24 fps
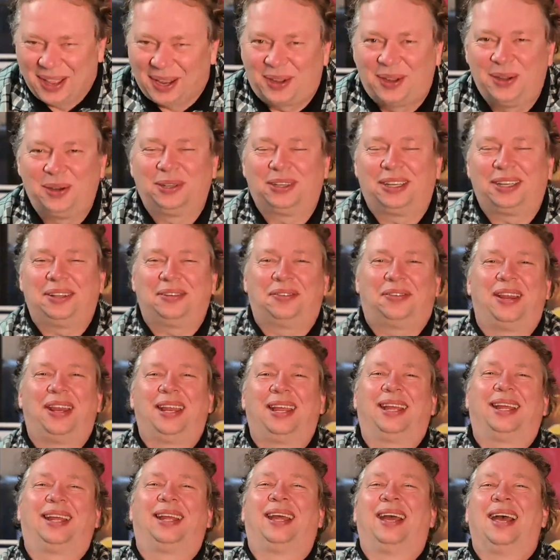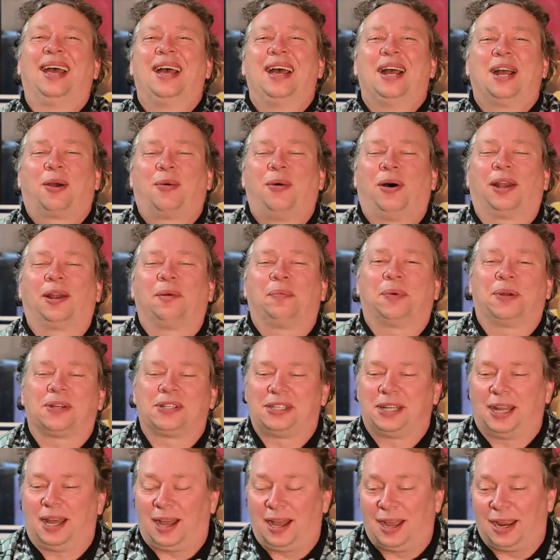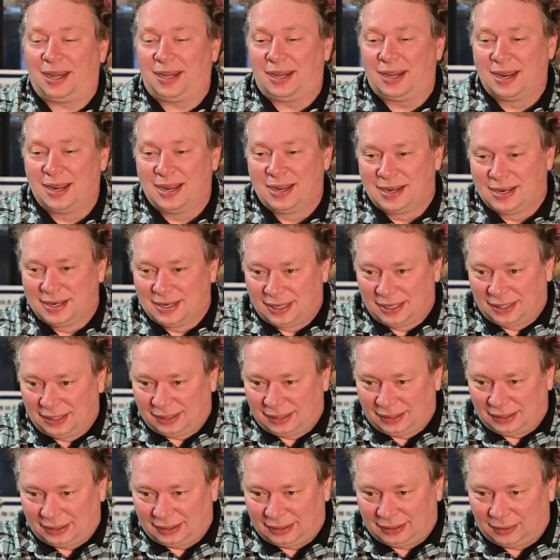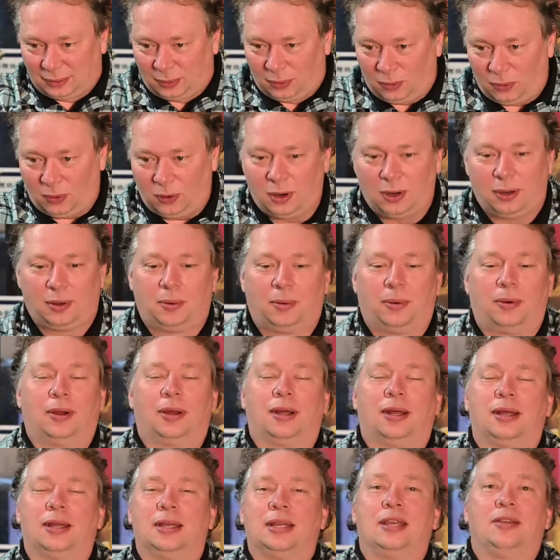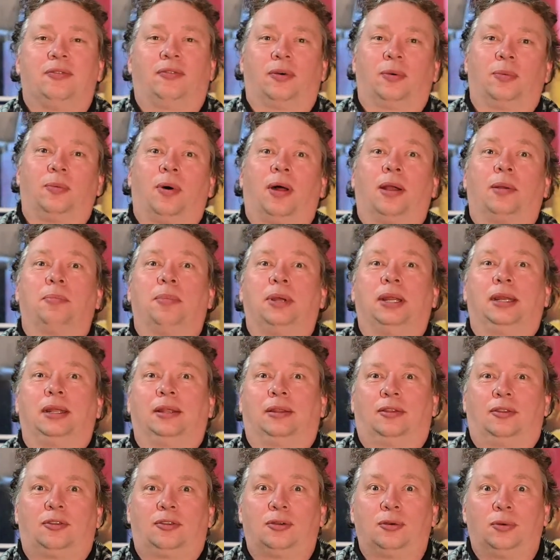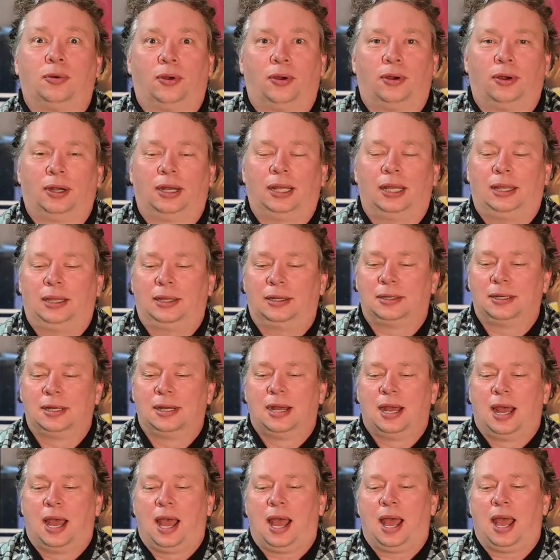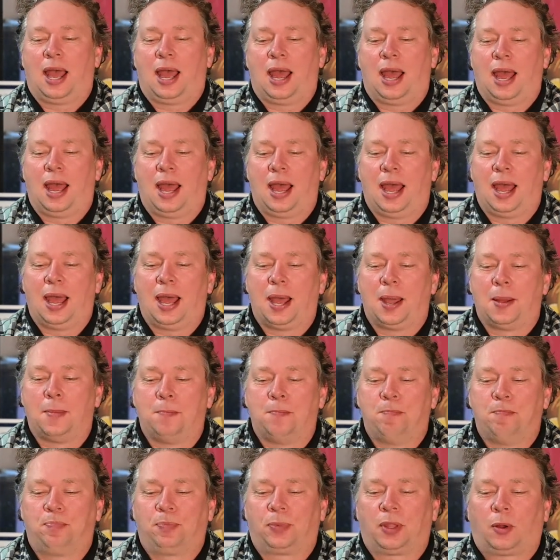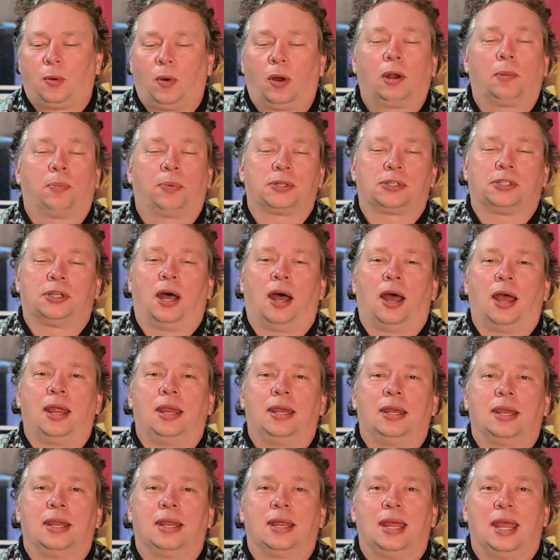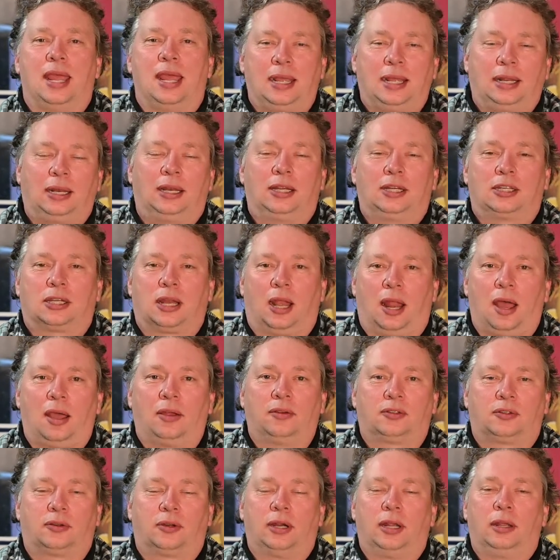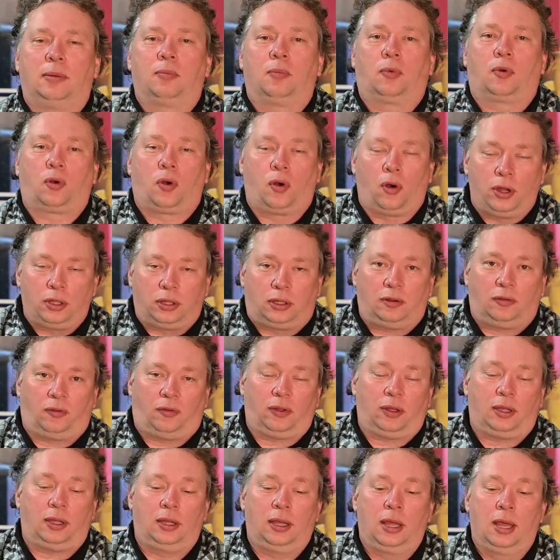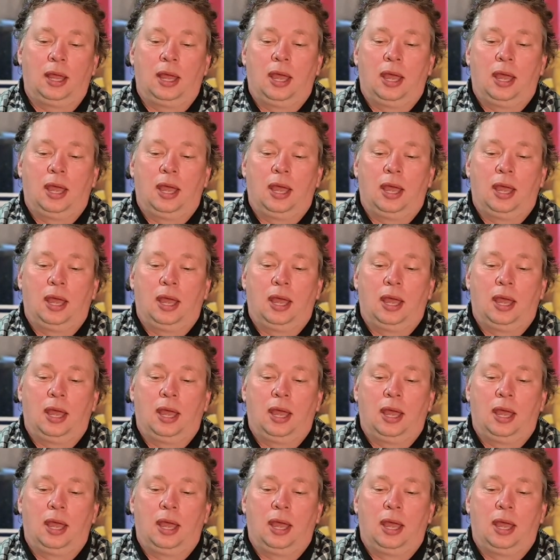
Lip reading: Good evening, 9:15. Whew, even 1 minute too early. 9:15, English Livestream, KOI TV.